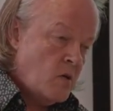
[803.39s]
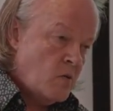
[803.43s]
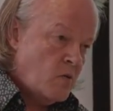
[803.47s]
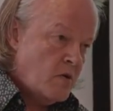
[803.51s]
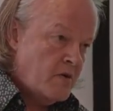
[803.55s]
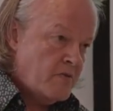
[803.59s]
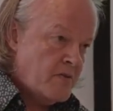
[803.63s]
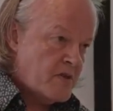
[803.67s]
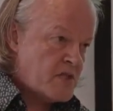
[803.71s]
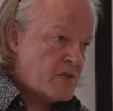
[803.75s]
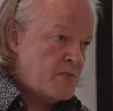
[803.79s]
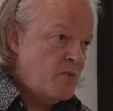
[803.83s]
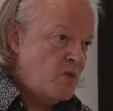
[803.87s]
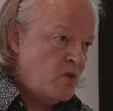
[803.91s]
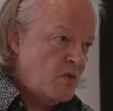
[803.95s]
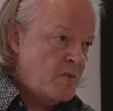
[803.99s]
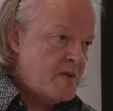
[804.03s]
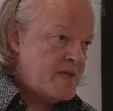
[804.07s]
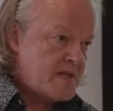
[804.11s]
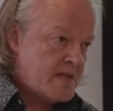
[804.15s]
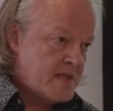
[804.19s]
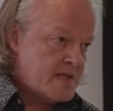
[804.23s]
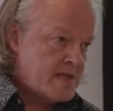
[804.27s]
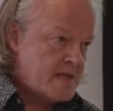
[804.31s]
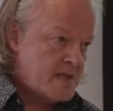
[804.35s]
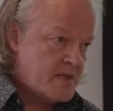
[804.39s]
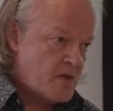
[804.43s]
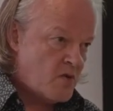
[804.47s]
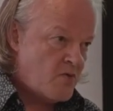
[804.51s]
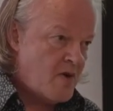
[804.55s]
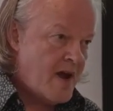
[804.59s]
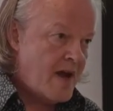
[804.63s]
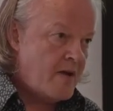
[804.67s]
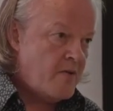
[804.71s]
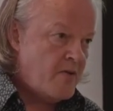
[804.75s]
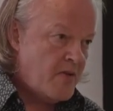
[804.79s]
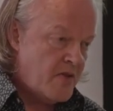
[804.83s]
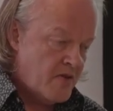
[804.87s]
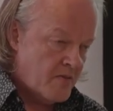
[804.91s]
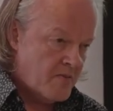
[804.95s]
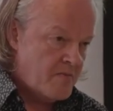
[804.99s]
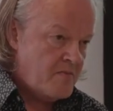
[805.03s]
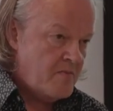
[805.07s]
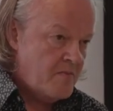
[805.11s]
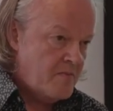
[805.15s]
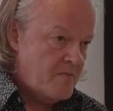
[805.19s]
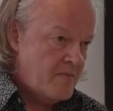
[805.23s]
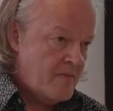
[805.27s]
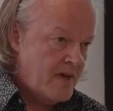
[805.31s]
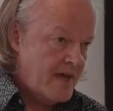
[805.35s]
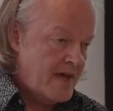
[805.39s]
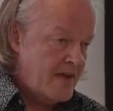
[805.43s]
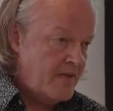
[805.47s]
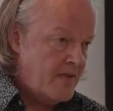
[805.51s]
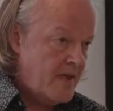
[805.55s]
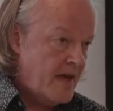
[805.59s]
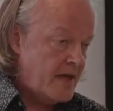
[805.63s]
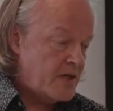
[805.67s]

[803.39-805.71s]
when the small businesses around them in